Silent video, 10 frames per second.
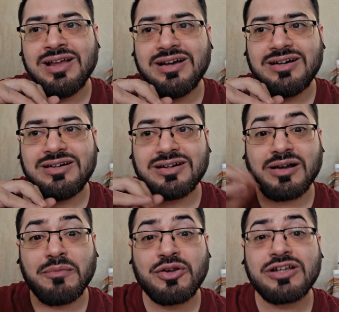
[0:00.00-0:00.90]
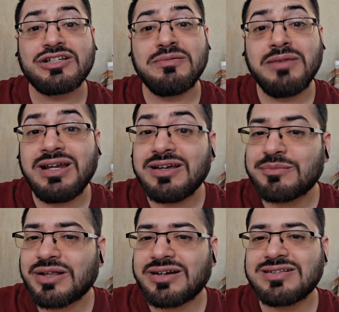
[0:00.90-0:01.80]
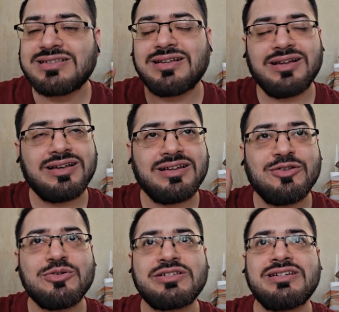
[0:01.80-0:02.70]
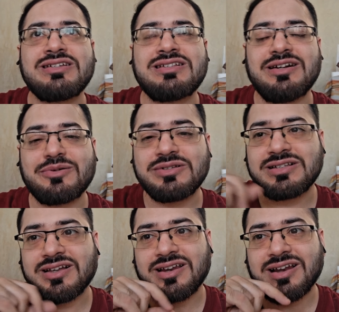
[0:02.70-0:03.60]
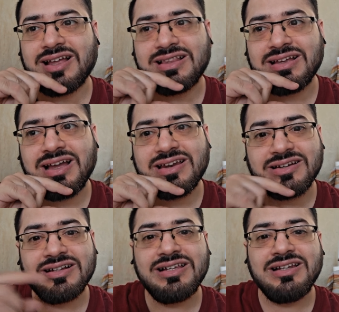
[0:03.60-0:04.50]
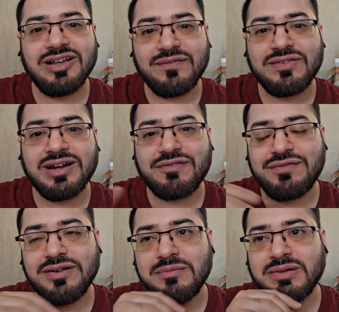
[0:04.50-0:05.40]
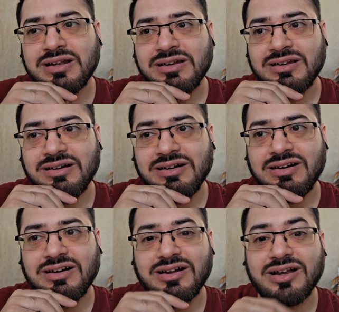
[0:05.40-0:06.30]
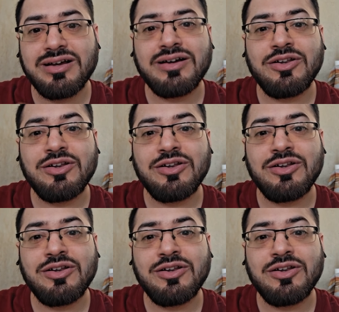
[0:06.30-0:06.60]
Uh, communication medium that is there in those days that was there and i think i really love that film in uh, a